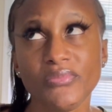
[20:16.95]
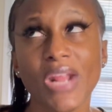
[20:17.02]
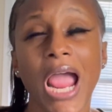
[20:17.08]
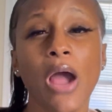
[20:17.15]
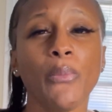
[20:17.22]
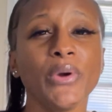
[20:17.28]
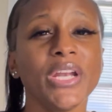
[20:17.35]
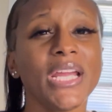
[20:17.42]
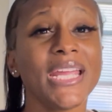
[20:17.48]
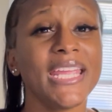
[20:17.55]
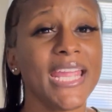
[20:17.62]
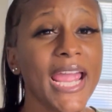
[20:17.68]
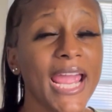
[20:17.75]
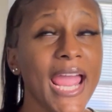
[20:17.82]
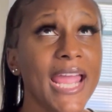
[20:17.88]
I want to
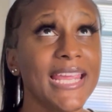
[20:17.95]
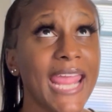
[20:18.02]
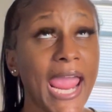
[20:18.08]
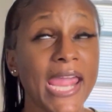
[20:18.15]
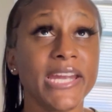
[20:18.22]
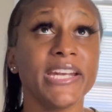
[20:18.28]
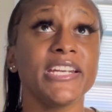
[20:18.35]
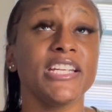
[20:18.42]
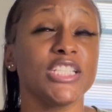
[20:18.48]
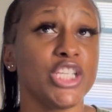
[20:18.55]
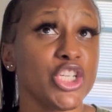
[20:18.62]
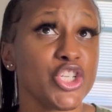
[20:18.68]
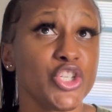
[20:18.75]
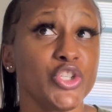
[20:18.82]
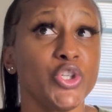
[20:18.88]
get gain an
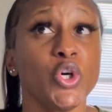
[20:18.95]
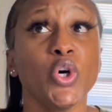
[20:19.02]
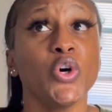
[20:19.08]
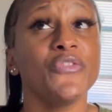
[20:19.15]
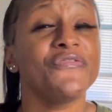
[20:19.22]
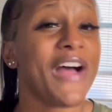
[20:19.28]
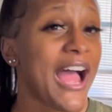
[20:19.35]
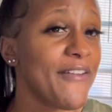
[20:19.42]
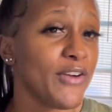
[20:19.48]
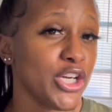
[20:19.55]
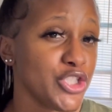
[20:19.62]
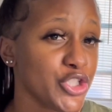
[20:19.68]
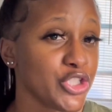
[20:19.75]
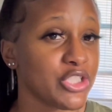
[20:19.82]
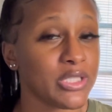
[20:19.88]
additional five
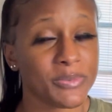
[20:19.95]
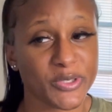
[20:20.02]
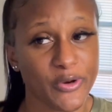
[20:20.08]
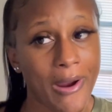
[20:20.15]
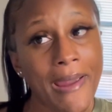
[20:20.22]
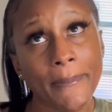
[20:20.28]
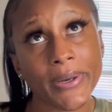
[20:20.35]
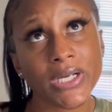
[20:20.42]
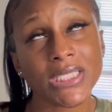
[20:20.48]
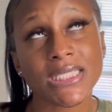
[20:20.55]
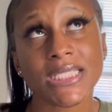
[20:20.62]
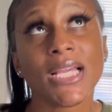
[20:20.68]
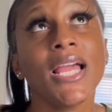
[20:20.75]
hundred subscribers